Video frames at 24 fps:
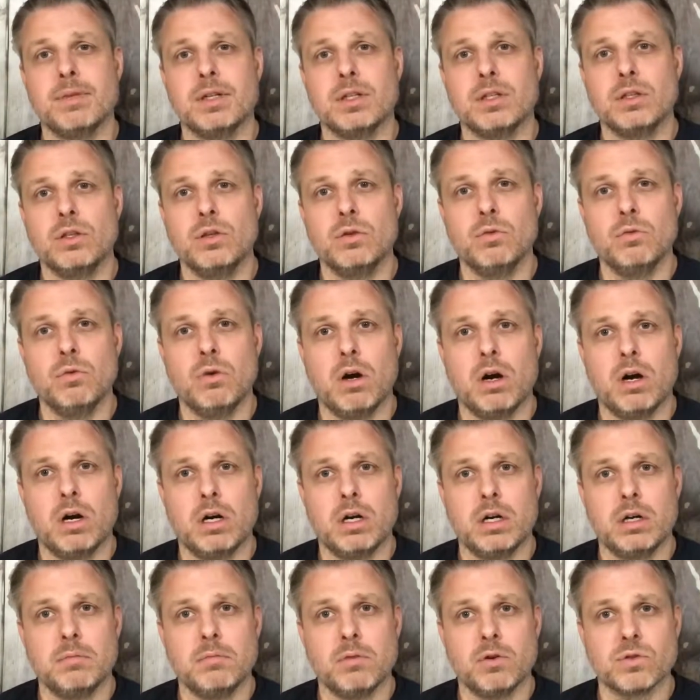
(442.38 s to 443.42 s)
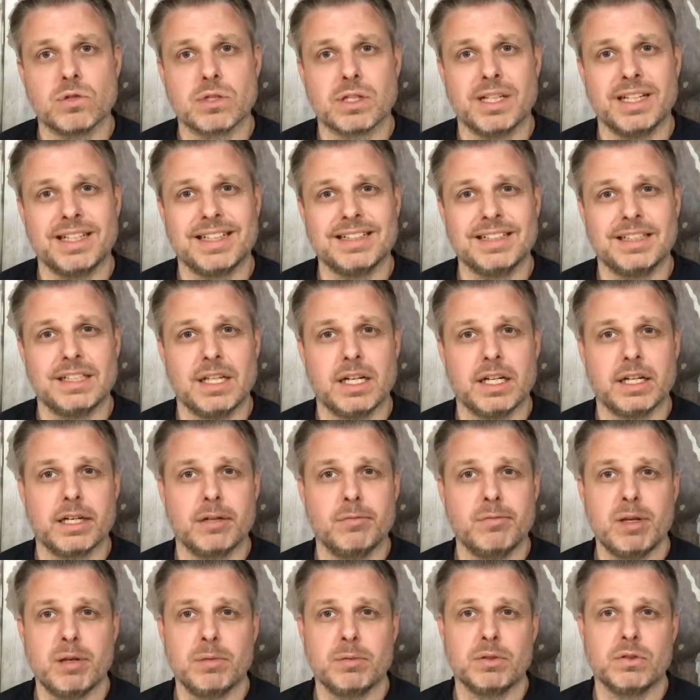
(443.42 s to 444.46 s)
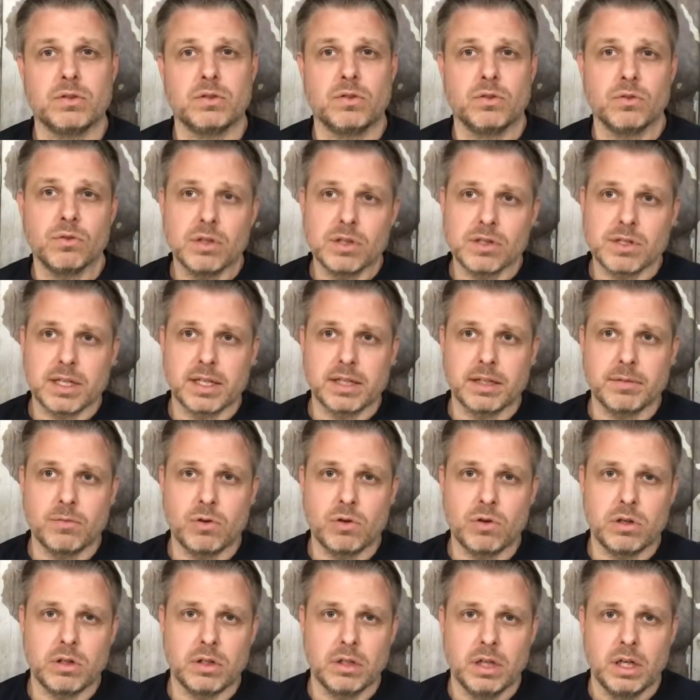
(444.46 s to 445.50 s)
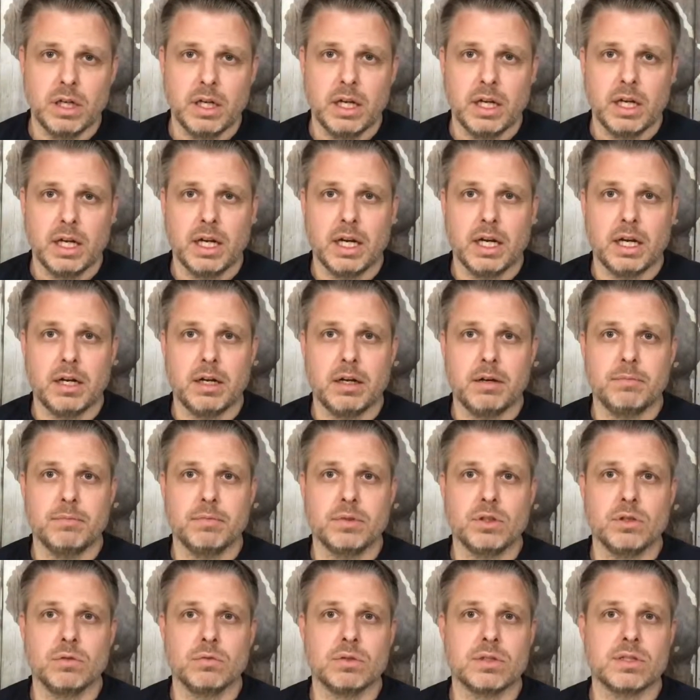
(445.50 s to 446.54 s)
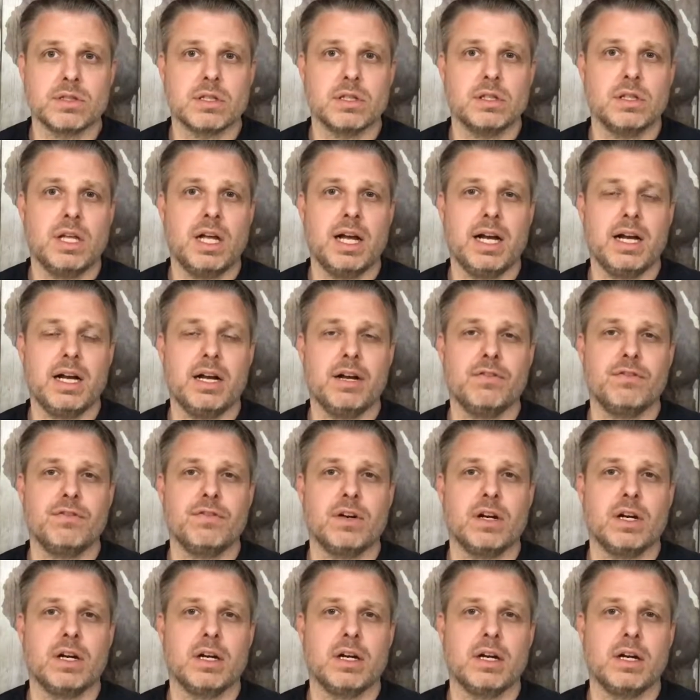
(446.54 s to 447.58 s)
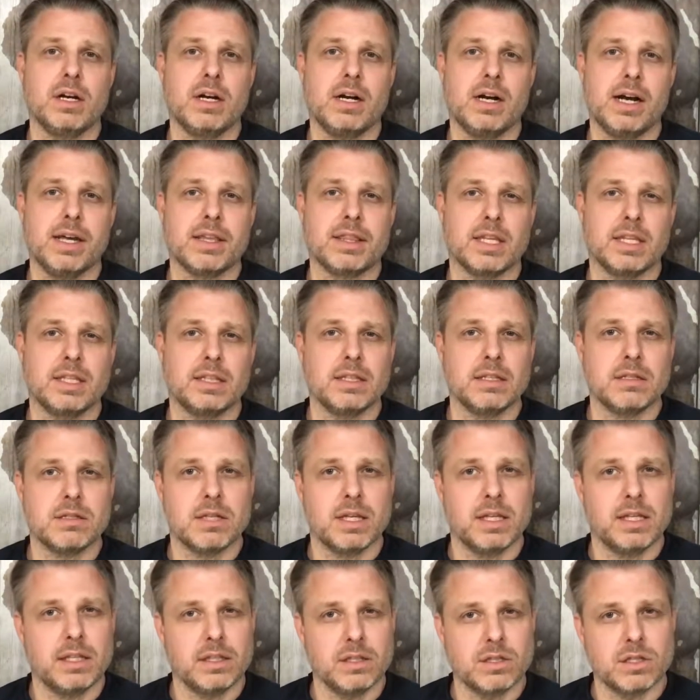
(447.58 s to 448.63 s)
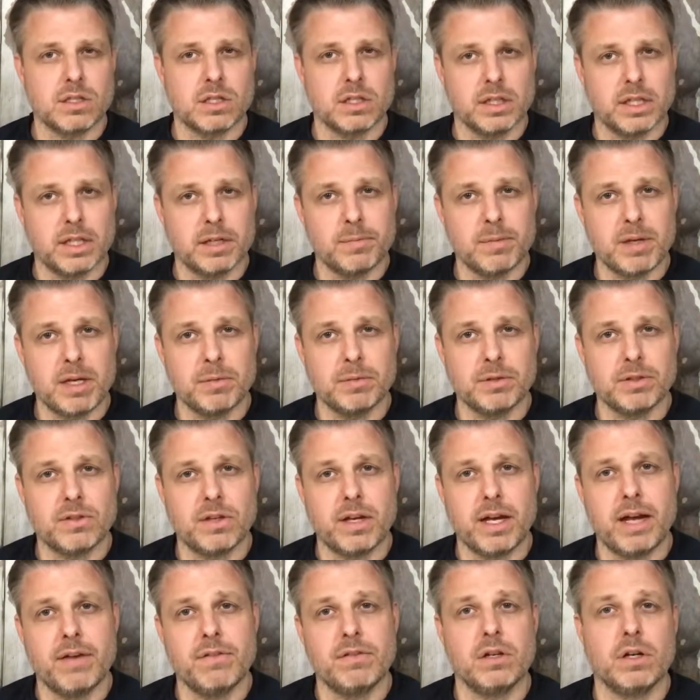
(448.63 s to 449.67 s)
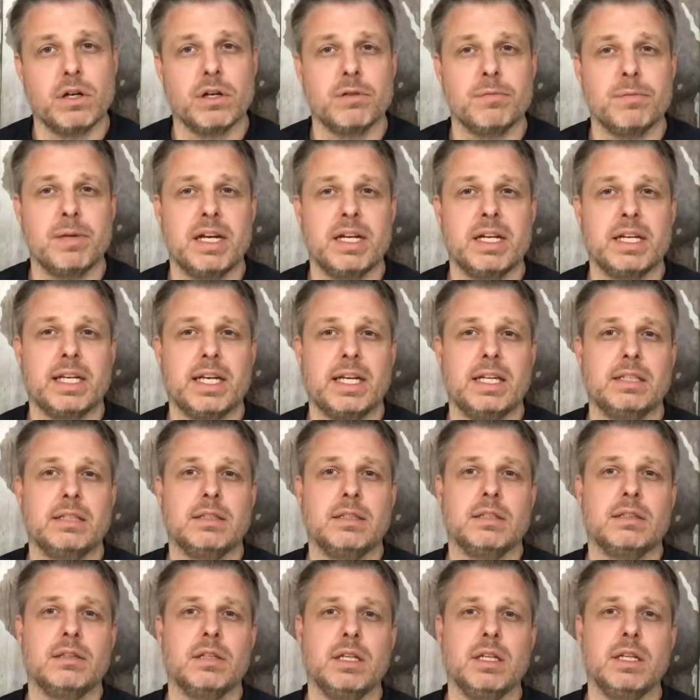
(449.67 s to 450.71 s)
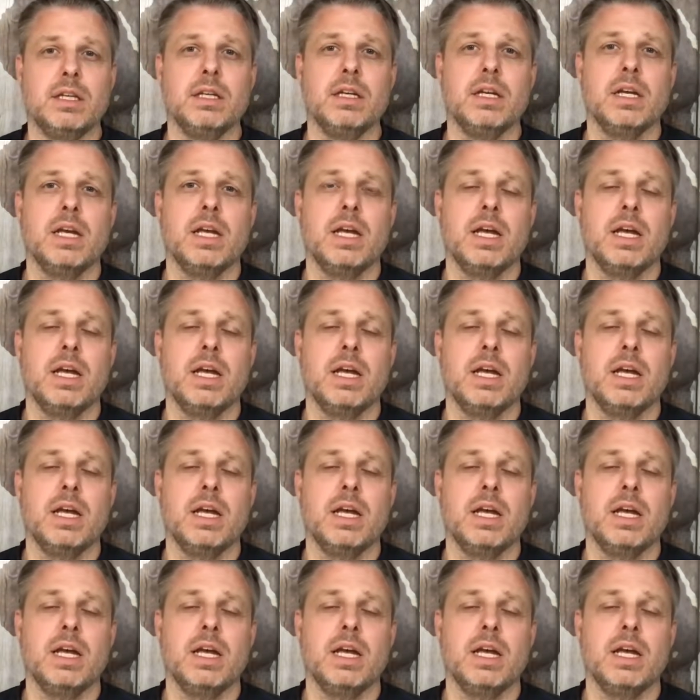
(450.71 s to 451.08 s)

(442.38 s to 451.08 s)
you are most likely not going to be able to do this anymore. You will still have, I think they say that you're still going to be able to have an automatic ATT